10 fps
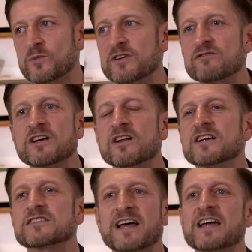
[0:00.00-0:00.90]
We
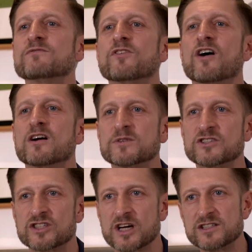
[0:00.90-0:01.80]
realised that environment's
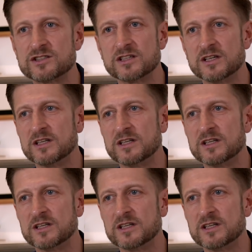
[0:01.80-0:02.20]
changed,